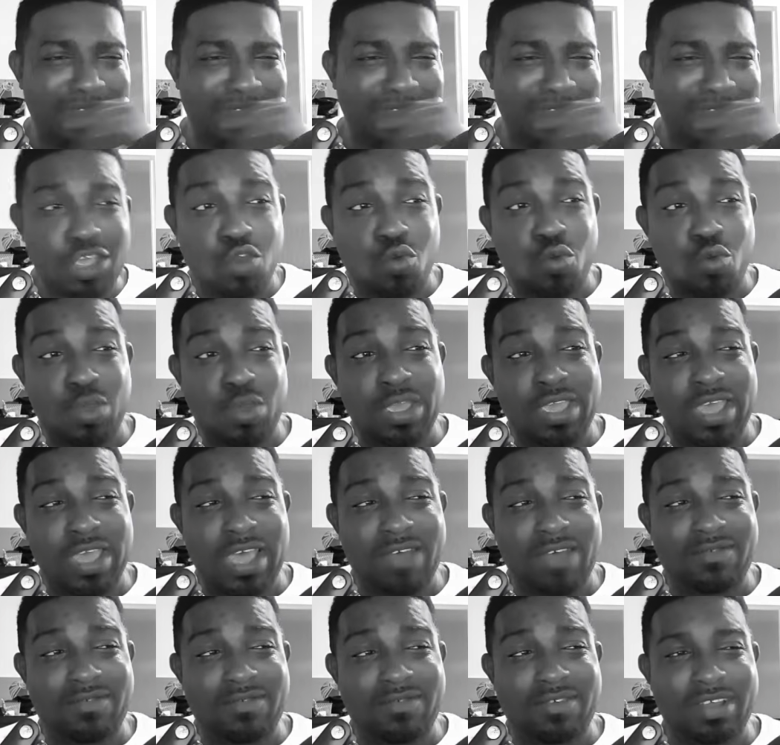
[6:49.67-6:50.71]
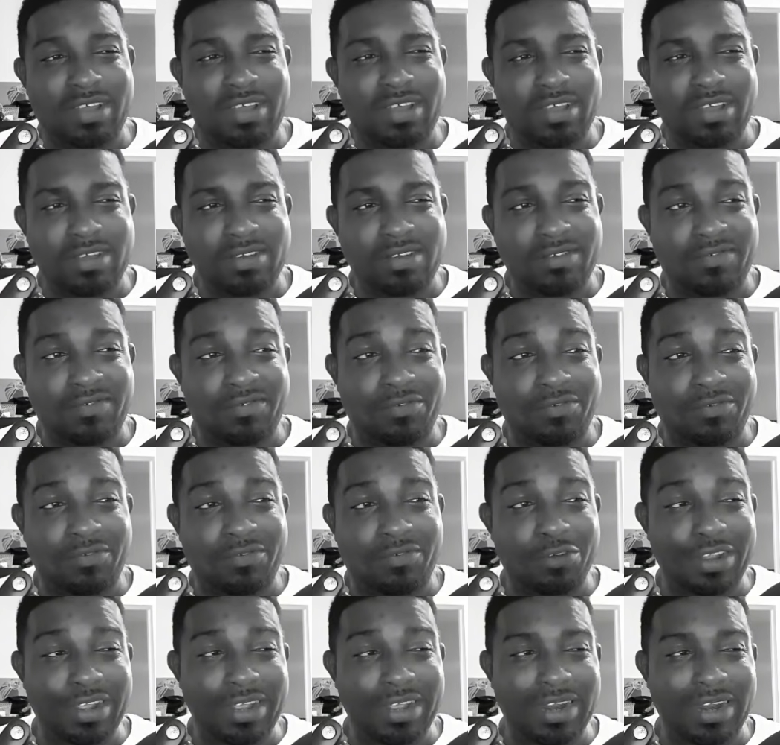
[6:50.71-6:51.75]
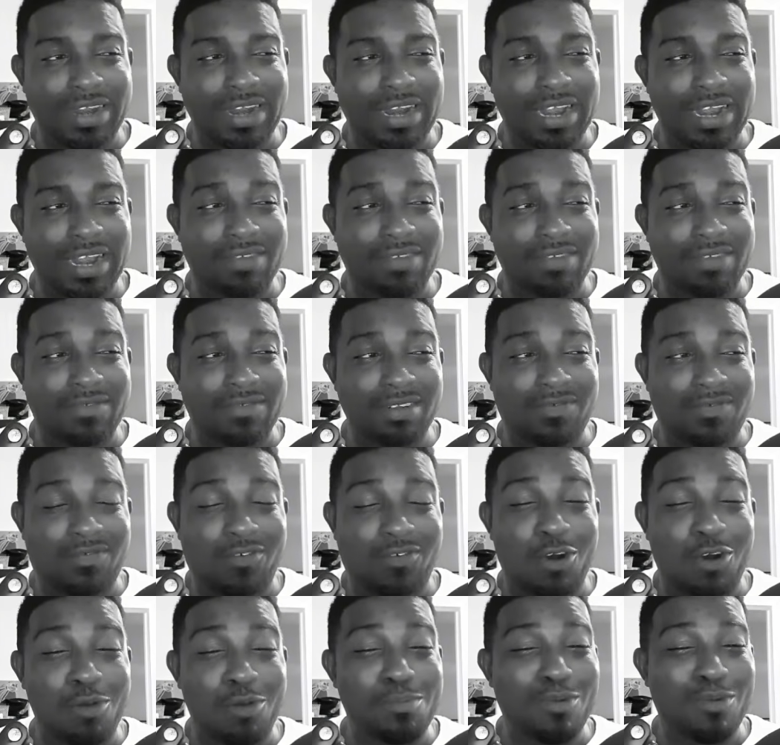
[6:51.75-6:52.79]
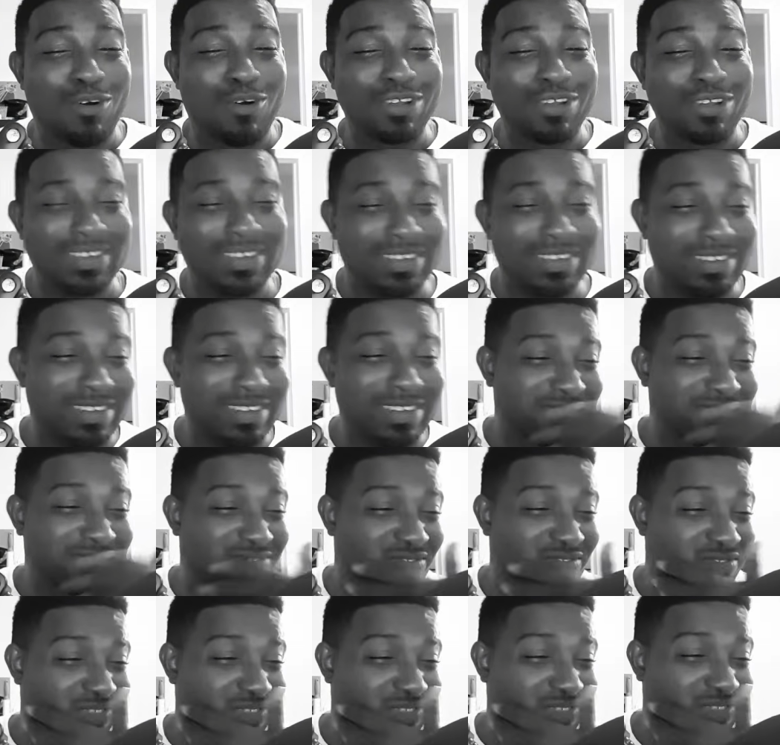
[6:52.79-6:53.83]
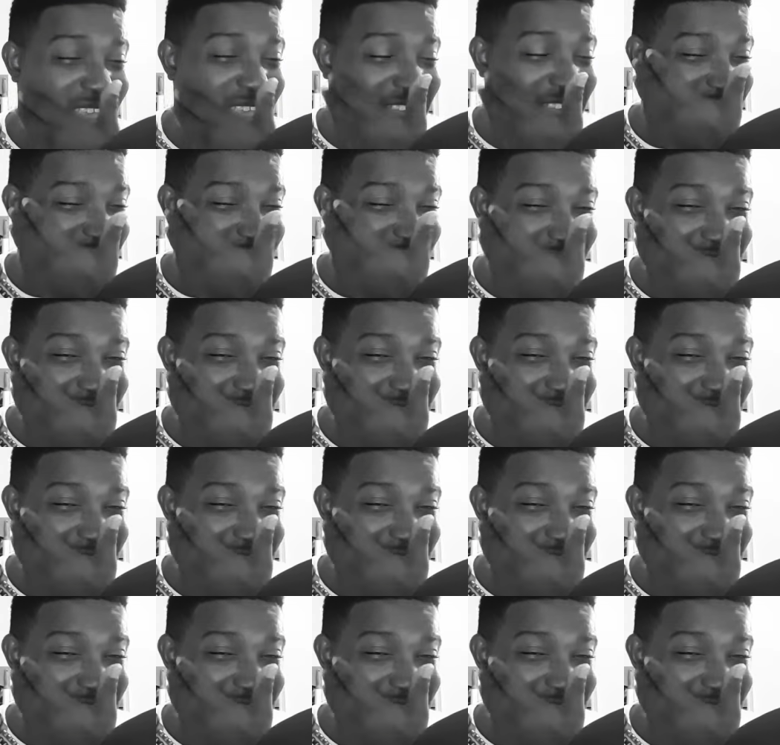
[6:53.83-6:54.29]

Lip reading: We have 3 level 4 monsters on the field.